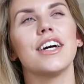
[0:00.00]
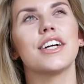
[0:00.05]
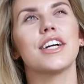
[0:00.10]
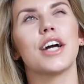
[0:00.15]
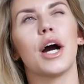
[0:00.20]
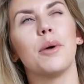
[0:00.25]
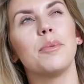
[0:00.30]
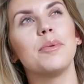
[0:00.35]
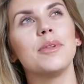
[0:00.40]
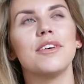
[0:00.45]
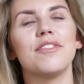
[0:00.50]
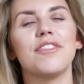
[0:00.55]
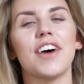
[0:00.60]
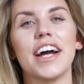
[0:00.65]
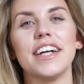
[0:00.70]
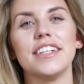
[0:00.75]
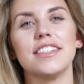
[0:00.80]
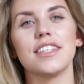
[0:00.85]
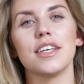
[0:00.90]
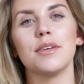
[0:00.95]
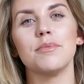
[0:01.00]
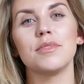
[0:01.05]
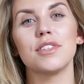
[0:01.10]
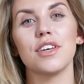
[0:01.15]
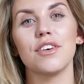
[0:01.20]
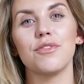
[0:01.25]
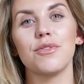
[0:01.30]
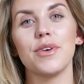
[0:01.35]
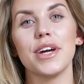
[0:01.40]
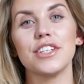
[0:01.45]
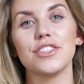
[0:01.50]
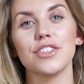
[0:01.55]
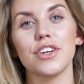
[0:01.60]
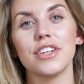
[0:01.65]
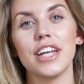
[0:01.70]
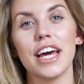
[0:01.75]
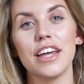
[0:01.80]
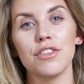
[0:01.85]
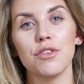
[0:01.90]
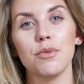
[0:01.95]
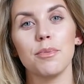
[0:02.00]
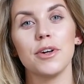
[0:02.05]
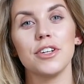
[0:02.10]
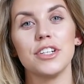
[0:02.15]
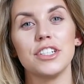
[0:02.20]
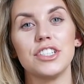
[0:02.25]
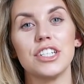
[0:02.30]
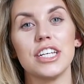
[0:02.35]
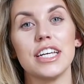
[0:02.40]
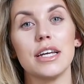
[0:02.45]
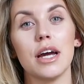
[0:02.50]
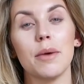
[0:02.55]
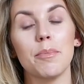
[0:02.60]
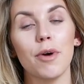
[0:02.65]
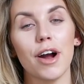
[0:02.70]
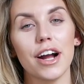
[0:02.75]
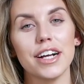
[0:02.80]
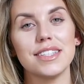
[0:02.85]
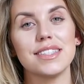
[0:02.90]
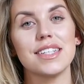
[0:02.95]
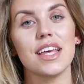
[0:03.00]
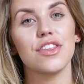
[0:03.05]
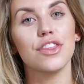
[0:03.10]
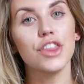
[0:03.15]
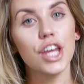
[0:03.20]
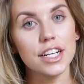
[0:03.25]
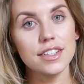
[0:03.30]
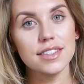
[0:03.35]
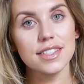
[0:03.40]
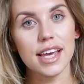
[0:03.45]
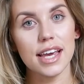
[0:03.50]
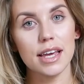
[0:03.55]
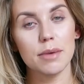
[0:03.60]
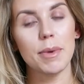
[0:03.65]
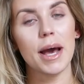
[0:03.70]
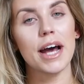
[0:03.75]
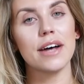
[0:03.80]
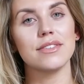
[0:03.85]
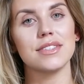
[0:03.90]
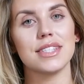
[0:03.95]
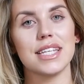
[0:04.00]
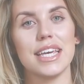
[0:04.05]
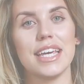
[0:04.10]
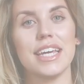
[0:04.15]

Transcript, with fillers: a couple of items of which on Anthropologie are priced at £38